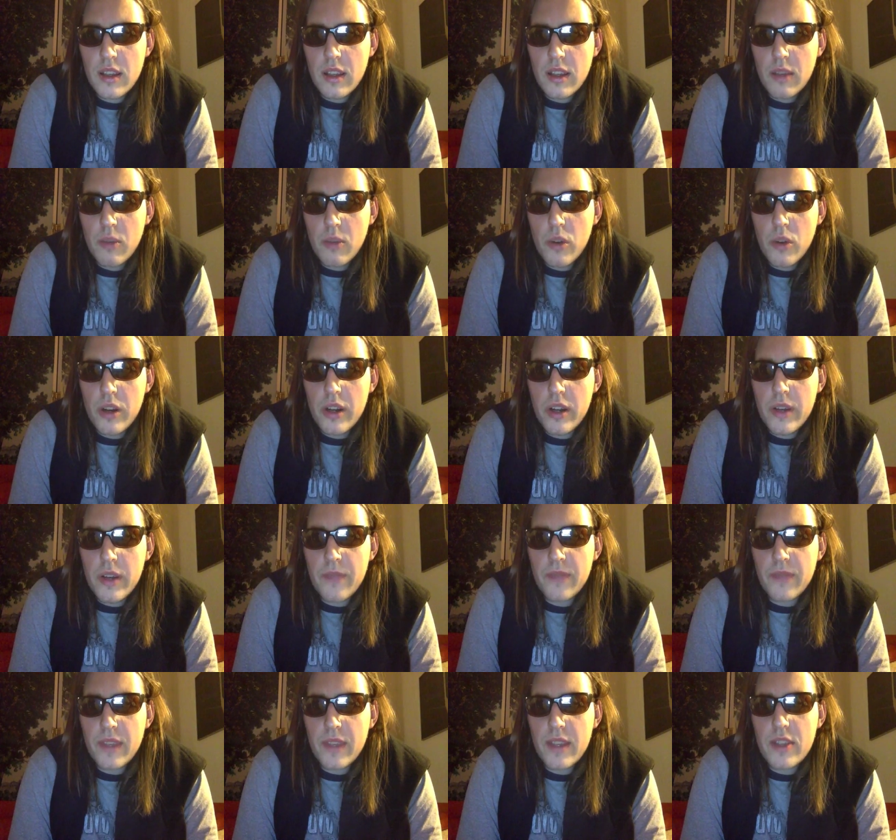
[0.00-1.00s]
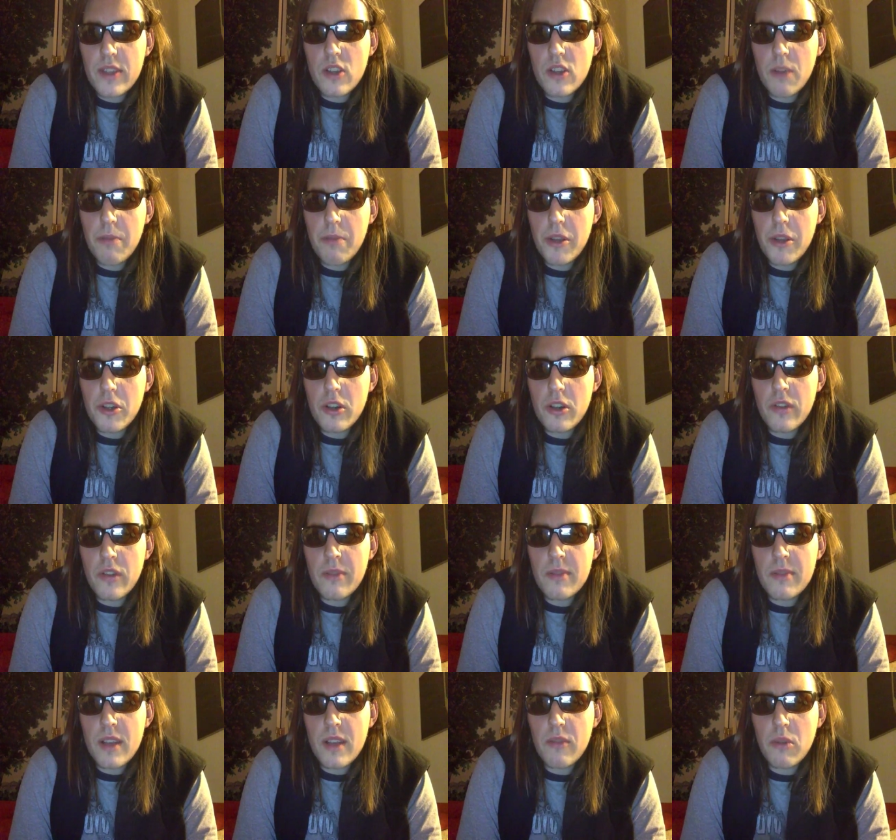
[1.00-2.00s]
where he saw a picture of
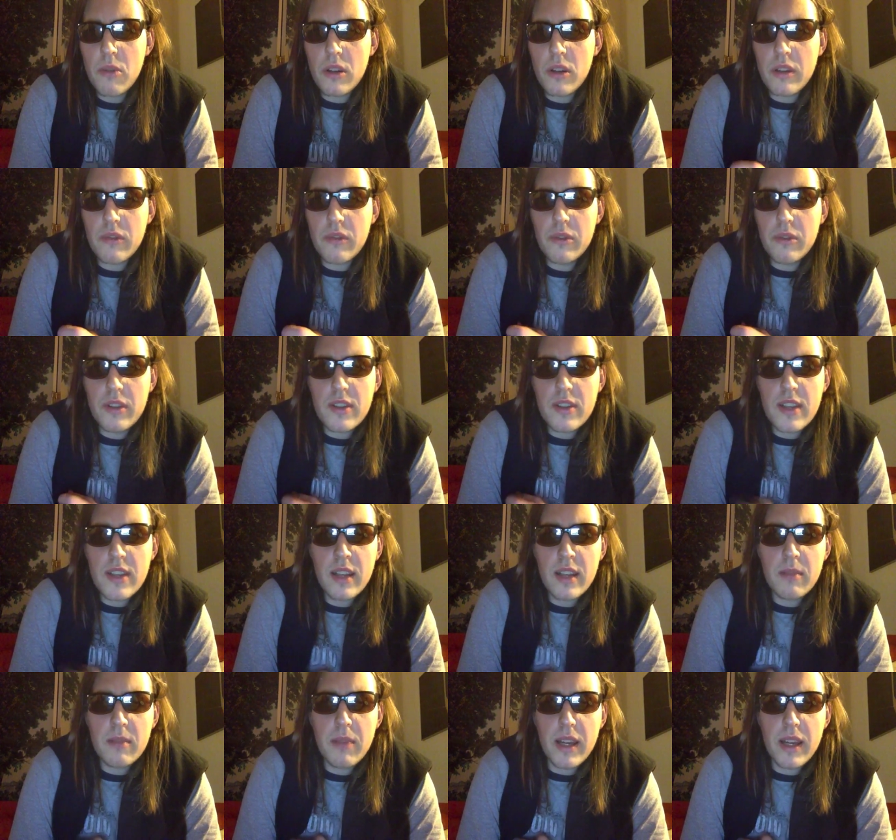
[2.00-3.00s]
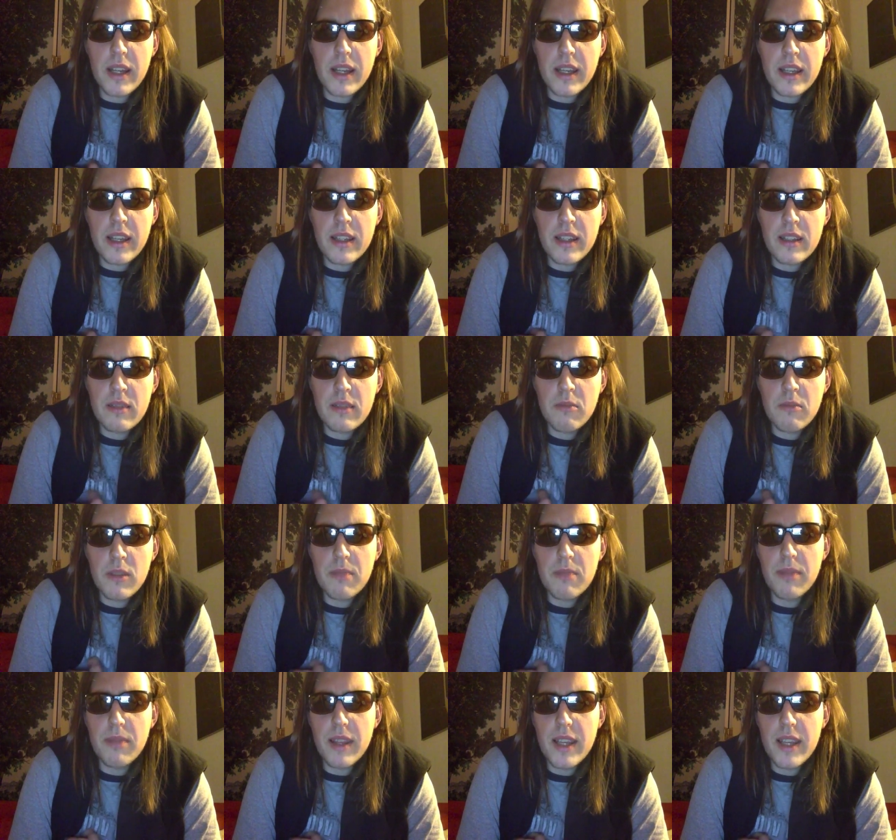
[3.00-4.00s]
himself walking through the sandbag and
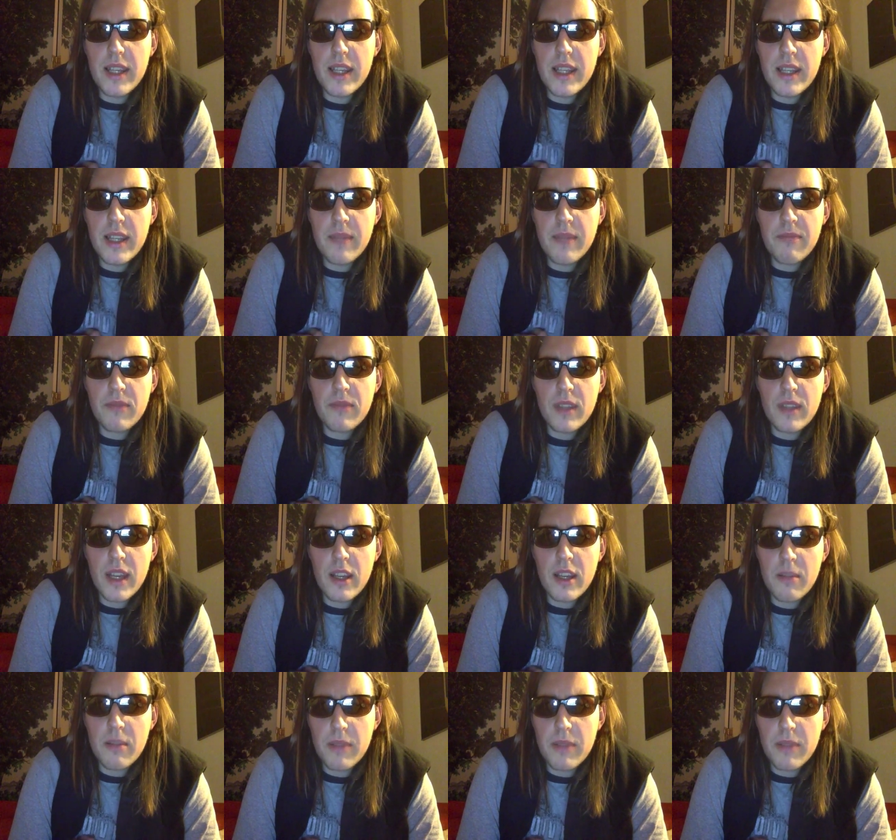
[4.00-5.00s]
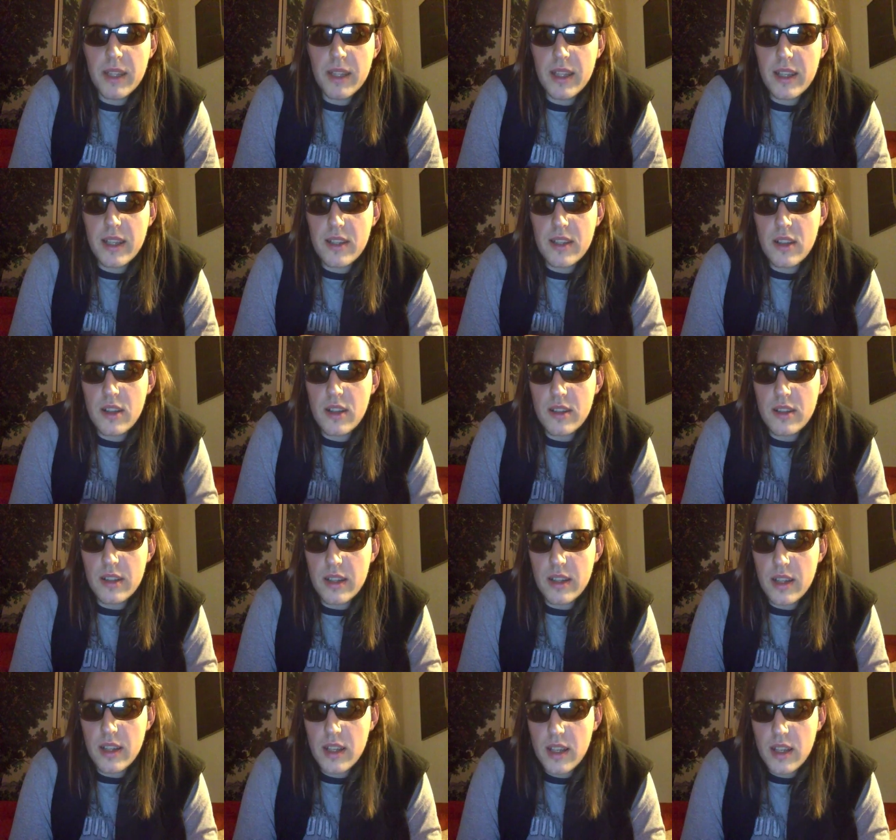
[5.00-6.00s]
was bleeding and completely exhausted.